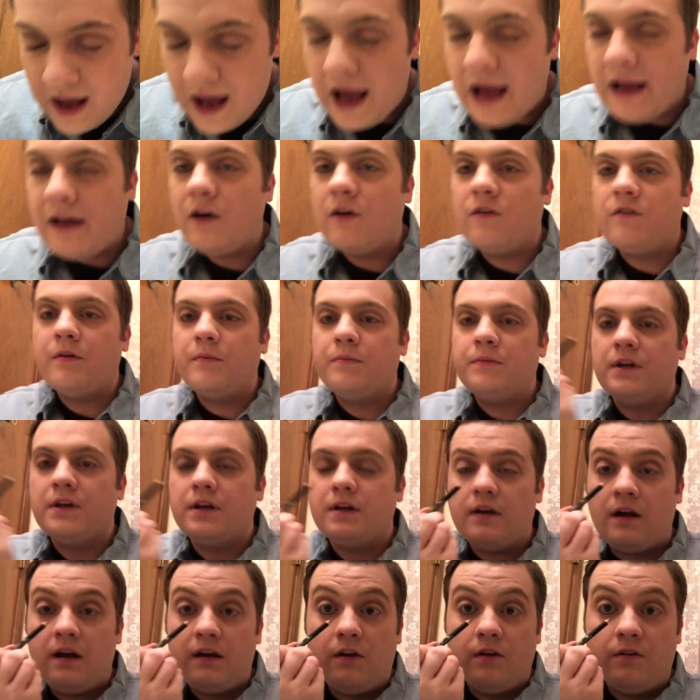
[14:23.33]
I go from the
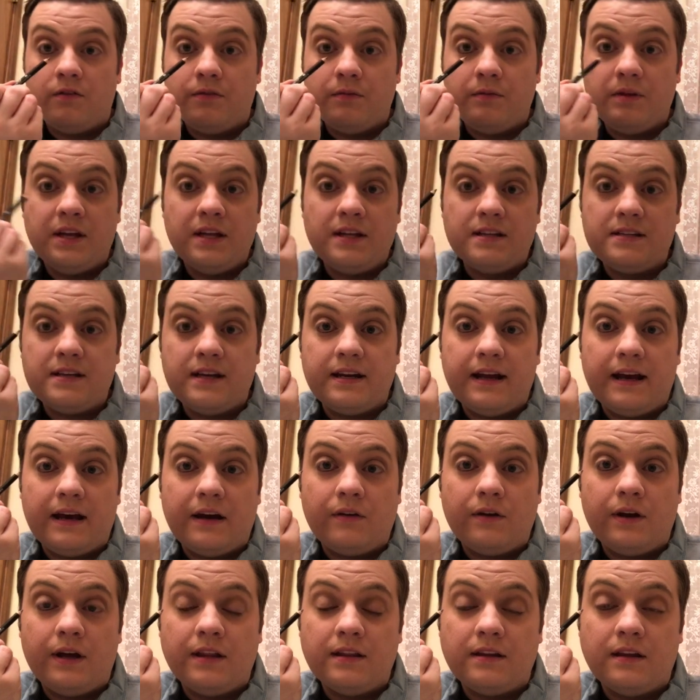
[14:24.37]
I go from the inside
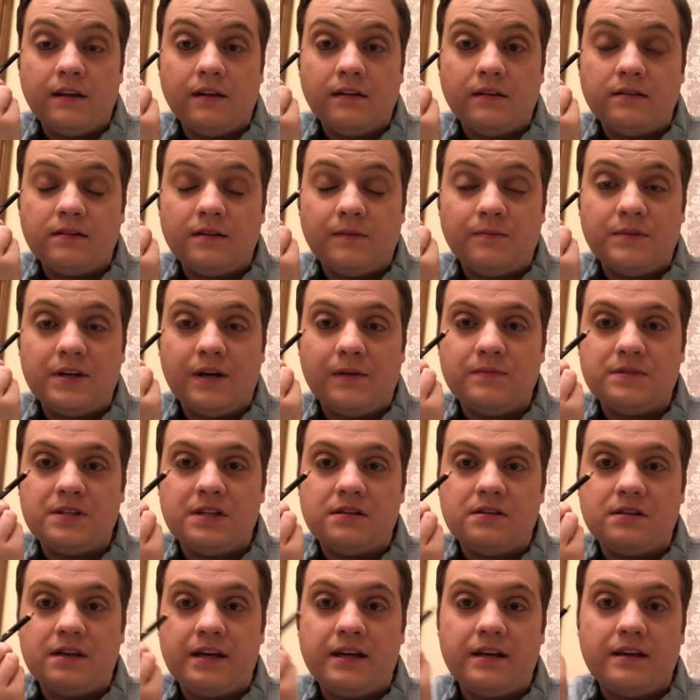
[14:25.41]
out, and then sometimes
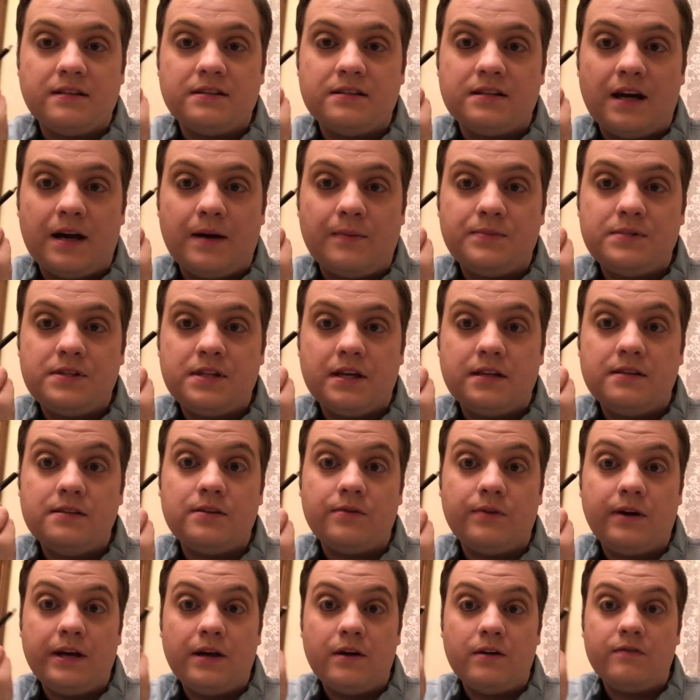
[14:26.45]
it's like stops, and
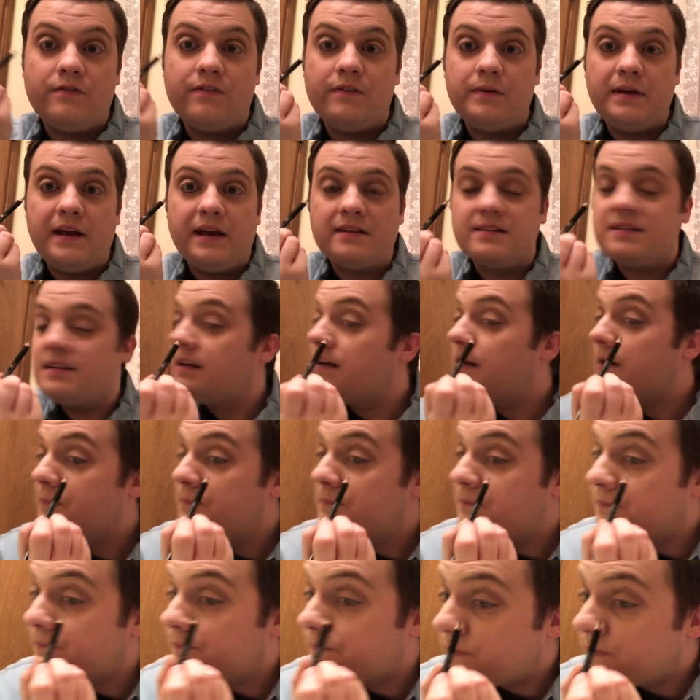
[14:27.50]
so I go from the outside in.